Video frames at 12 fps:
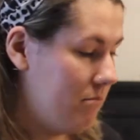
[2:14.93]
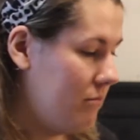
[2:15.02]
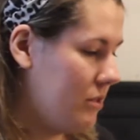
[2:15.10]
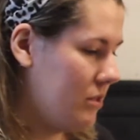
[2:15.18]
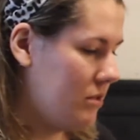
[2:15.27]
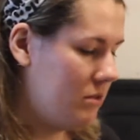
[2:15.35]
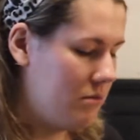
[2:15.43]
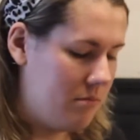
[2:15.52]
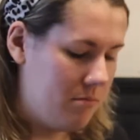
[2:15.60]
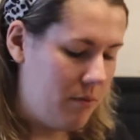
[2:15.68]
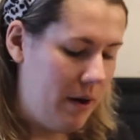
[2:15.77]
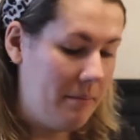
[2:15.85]
just
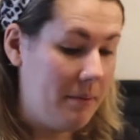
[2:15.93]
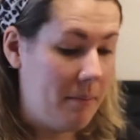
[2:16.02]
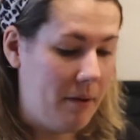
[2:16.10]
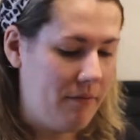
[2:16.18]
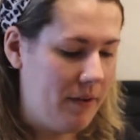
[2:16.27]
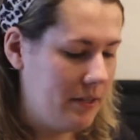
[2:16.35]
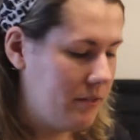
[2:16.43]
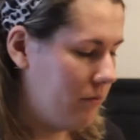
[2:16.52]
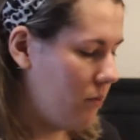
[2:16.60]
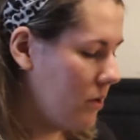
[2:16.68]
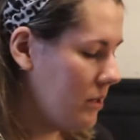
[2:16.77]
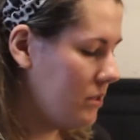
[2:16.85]
priming my face,
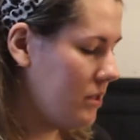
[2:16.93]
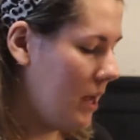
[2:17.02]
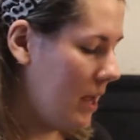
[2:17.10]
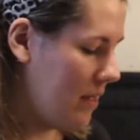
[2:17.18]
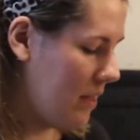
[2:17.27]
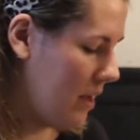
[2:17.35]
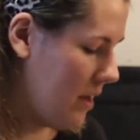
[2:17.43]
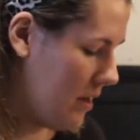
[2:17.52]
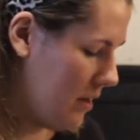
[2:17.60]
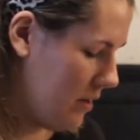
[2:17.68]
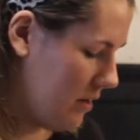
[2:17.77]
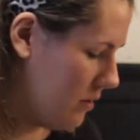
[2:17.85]
of course, and
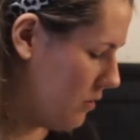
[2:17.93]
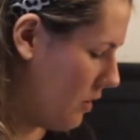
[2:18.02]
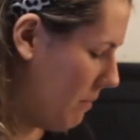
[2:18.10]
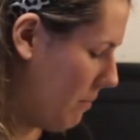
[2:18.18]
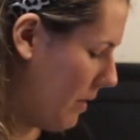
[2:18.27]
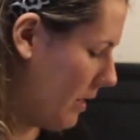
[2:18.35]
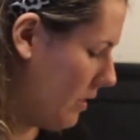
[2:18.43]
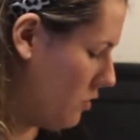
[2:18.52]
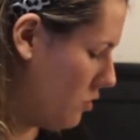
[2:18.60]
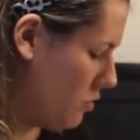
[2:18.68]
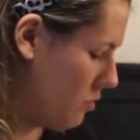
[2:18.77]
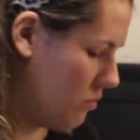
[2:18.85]
then jump right
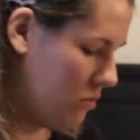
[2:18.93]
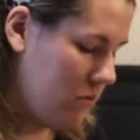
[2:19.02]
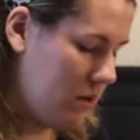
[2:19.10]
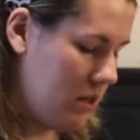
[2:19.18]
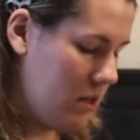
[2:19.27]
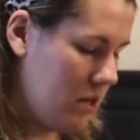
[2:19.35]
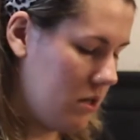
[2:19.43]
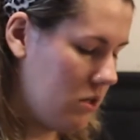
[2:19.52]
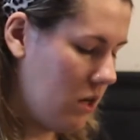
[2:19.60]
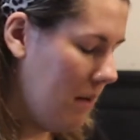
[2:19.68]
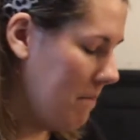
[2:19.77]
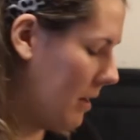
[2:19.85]
into the
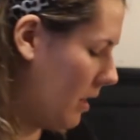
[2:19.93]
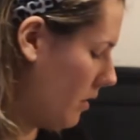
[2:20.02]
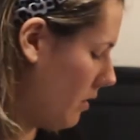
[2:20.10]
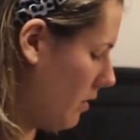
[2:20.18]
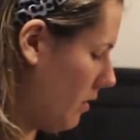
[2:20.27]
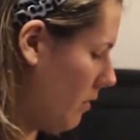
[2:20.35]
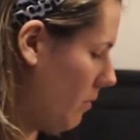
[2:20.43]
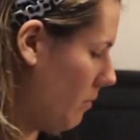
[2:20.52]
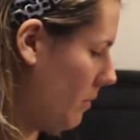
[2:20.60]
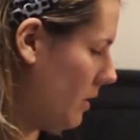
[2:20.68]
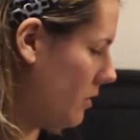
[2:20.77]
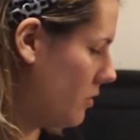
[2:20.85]
topic,
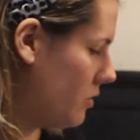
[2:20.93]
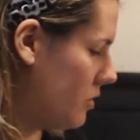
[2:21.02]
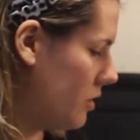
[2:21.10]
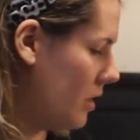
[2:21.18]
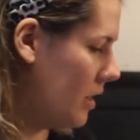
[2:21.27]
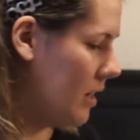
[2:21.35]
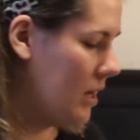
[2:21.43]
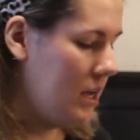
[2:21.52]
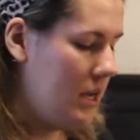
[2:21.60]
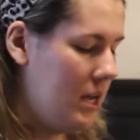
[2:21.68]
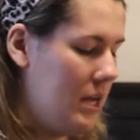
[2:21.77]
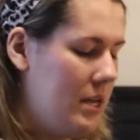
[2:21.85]
which
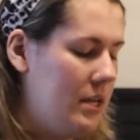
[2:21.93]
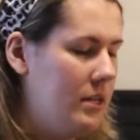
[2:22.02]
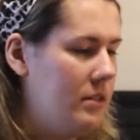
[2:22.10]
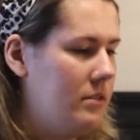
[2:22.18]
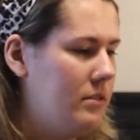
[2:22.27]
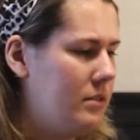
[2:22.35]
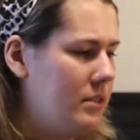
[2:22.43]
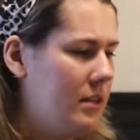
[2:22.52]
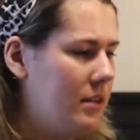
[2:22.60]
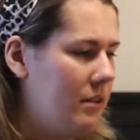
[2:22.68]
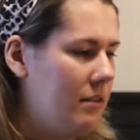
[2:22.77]
is,